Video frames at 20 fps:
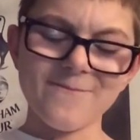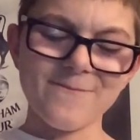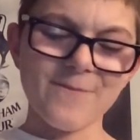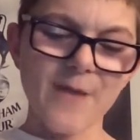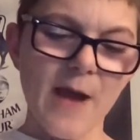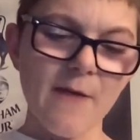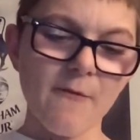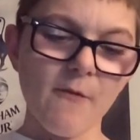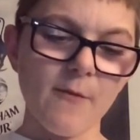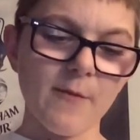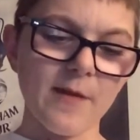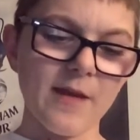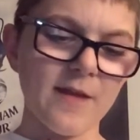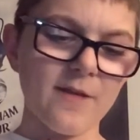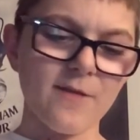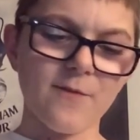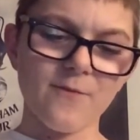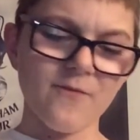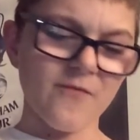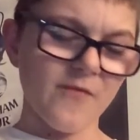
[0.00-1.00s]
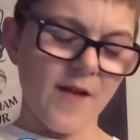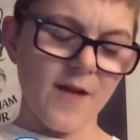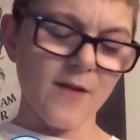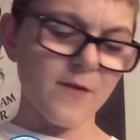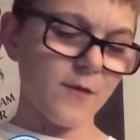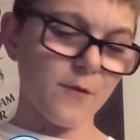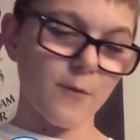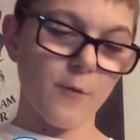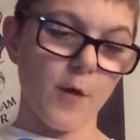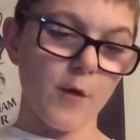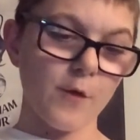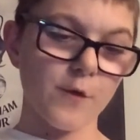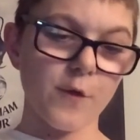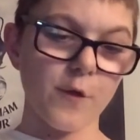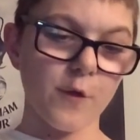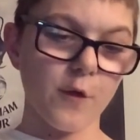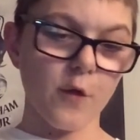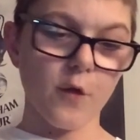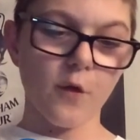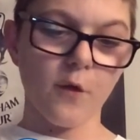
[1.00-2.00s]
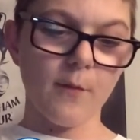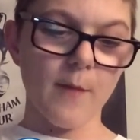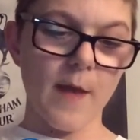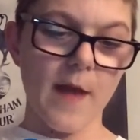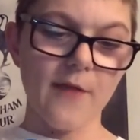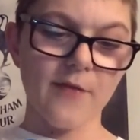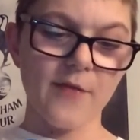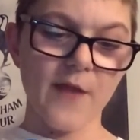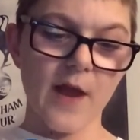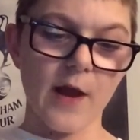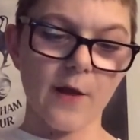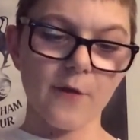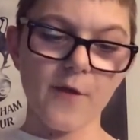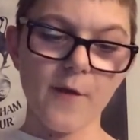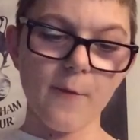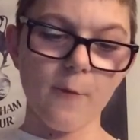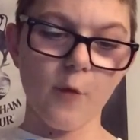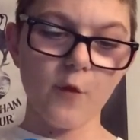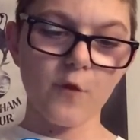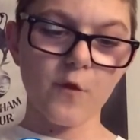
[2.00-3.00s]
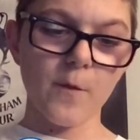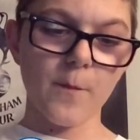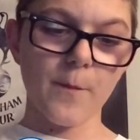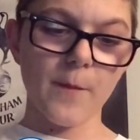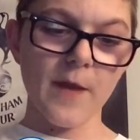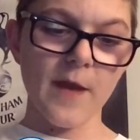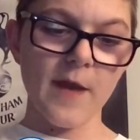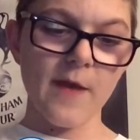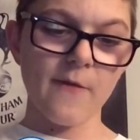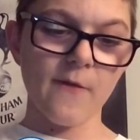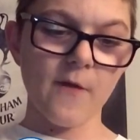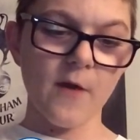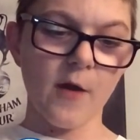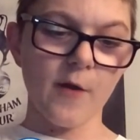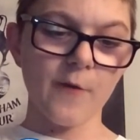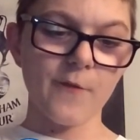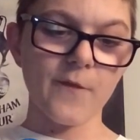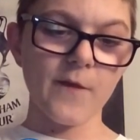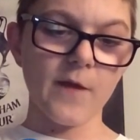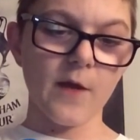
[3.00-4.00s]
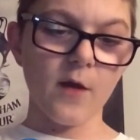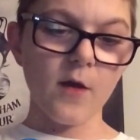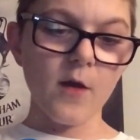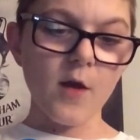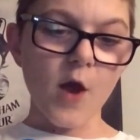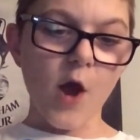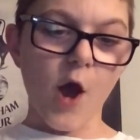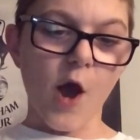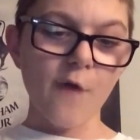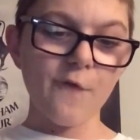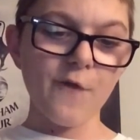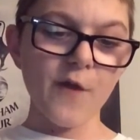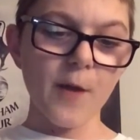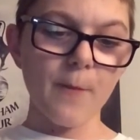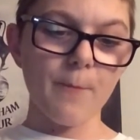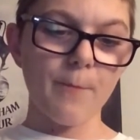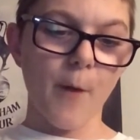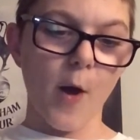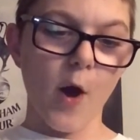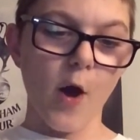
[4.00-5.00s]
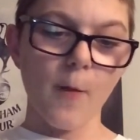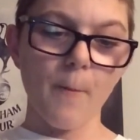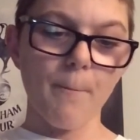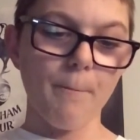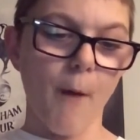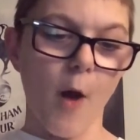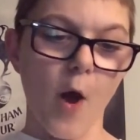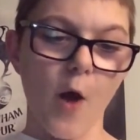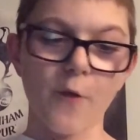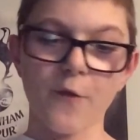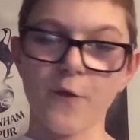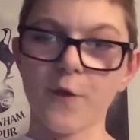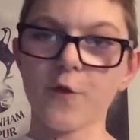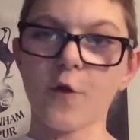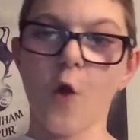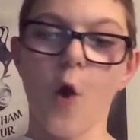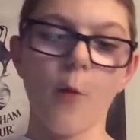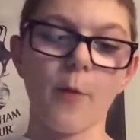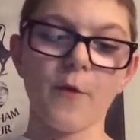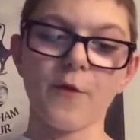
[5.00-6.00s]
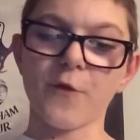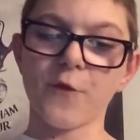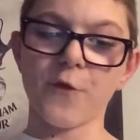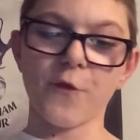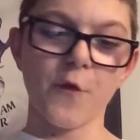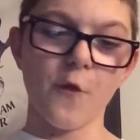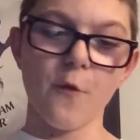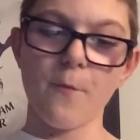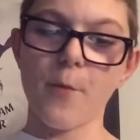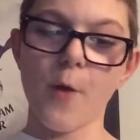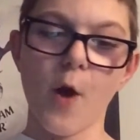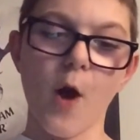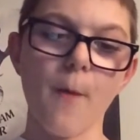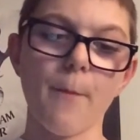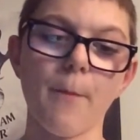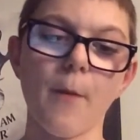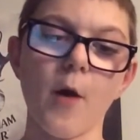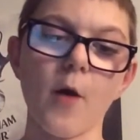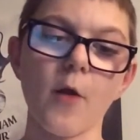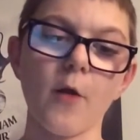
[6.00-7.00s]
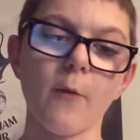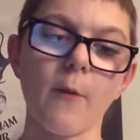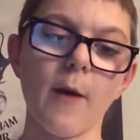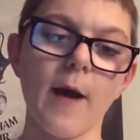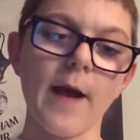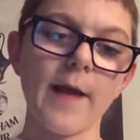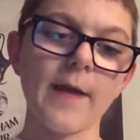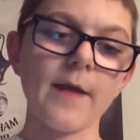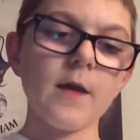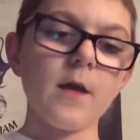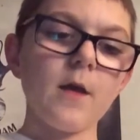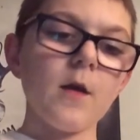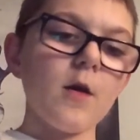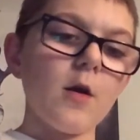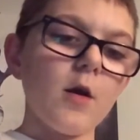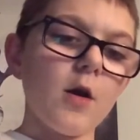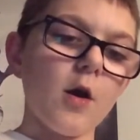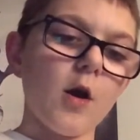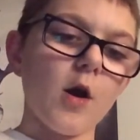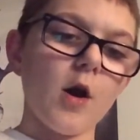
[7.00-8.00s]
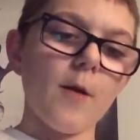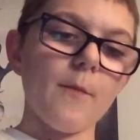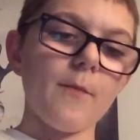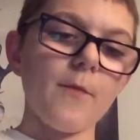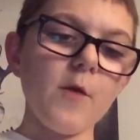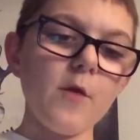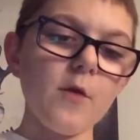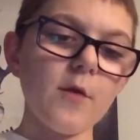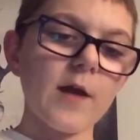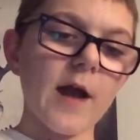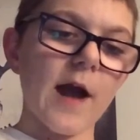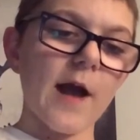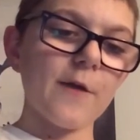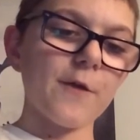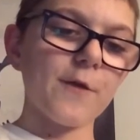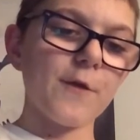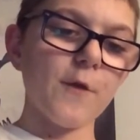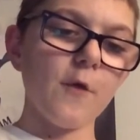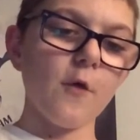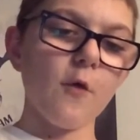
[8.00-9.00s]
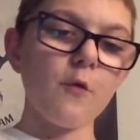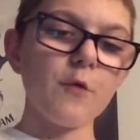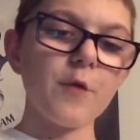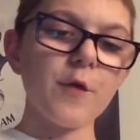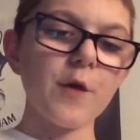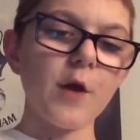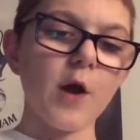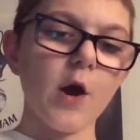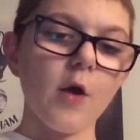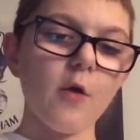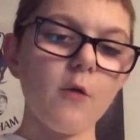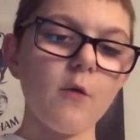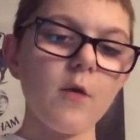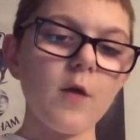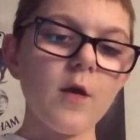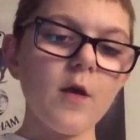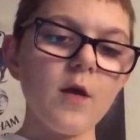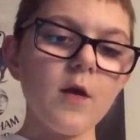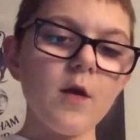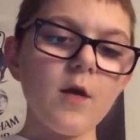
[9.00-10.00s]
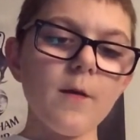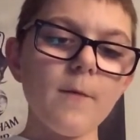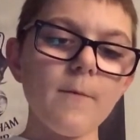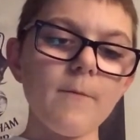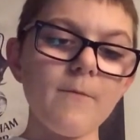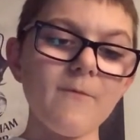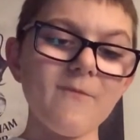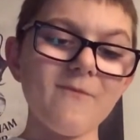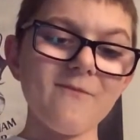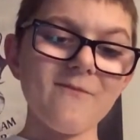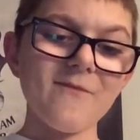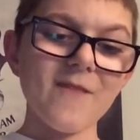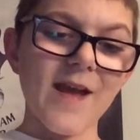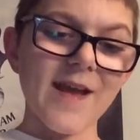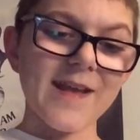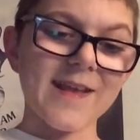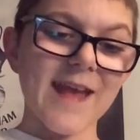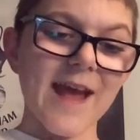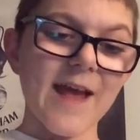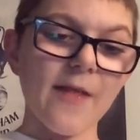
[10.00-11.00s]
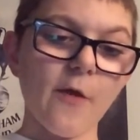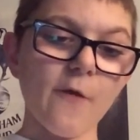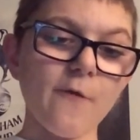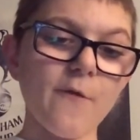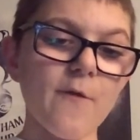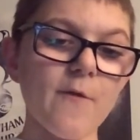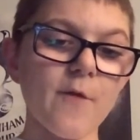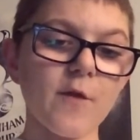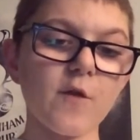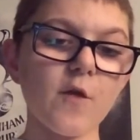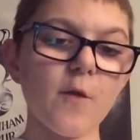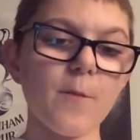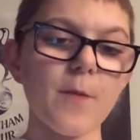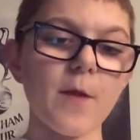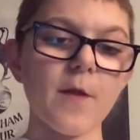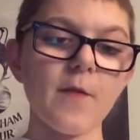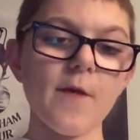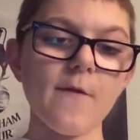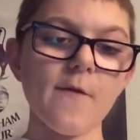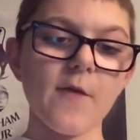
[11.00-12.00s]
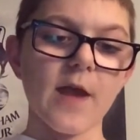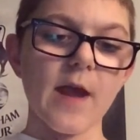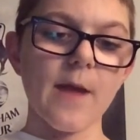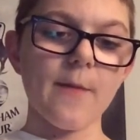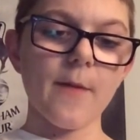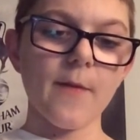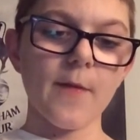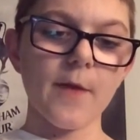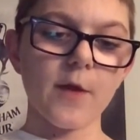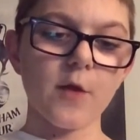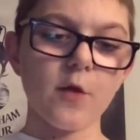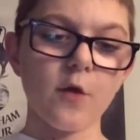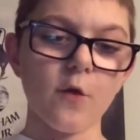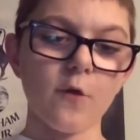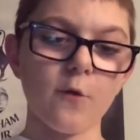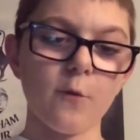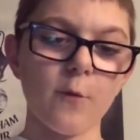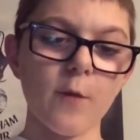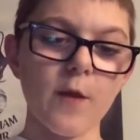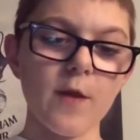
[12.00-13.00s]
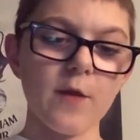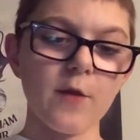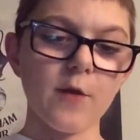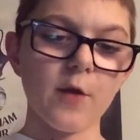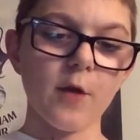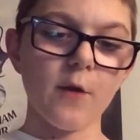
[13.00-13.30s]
apparently, they just weren't too good on their day. I did watch a bit of it. I think Barnes' goal was superb, by the way. Newcastle, you know, again, I think this could be another game that they could win. You